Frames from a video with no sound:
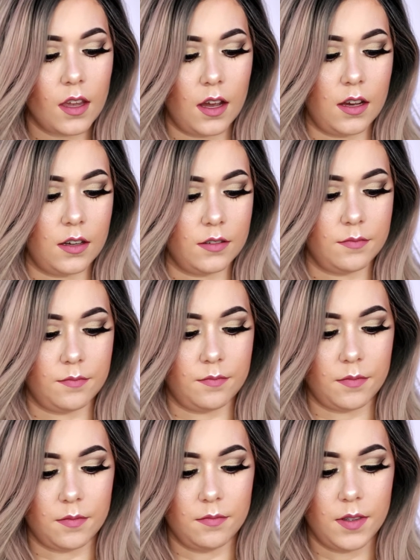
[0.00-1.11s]

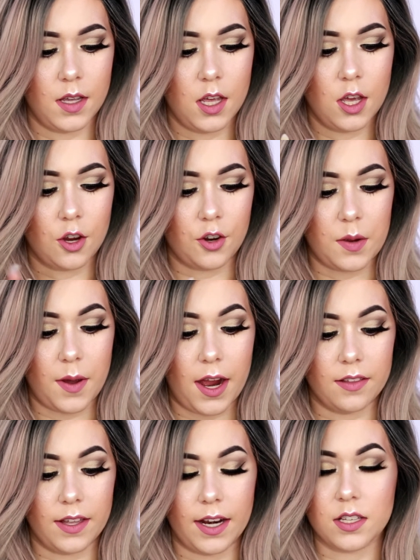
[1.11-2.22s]

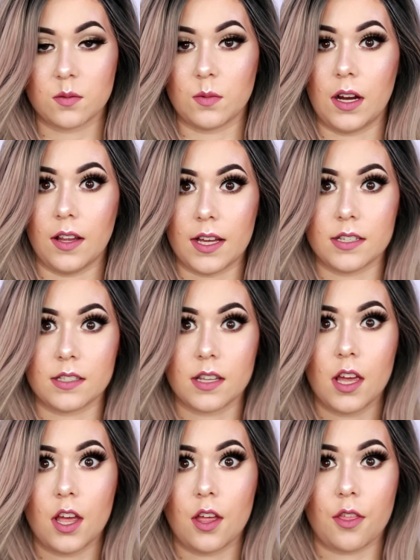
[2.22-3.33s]
highlight, as well as
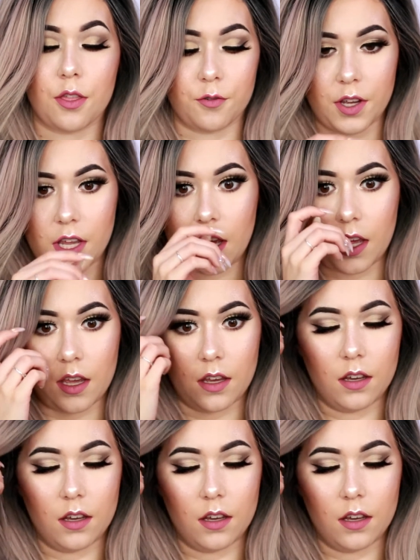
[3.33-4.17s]
three